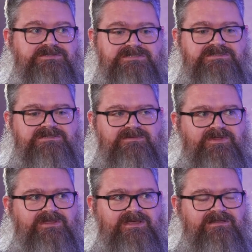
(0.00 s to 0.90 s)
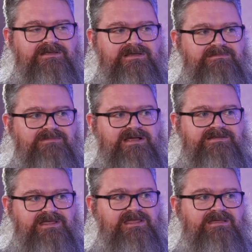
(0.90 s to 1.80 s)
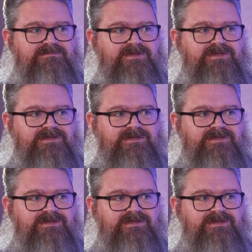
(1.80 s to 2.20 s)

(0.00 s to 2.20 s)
this is something that my team